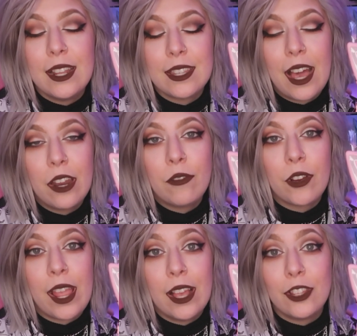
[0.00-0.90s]
It is out of
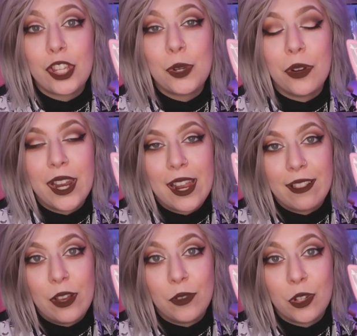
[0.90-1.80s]
their hands. You are not
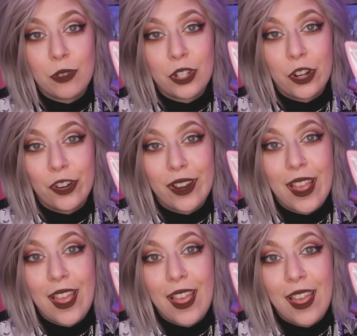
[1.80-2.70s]
allowed to return
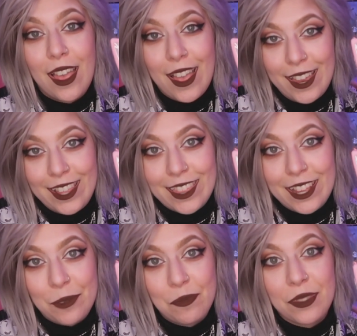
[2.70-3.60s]

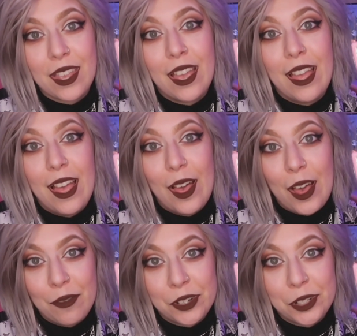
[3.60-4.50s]
anything,
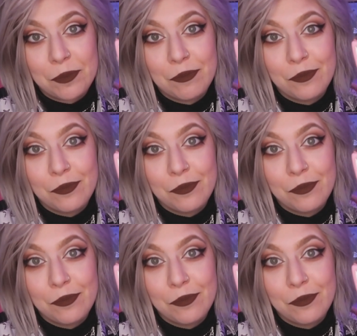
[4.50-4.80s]
ever.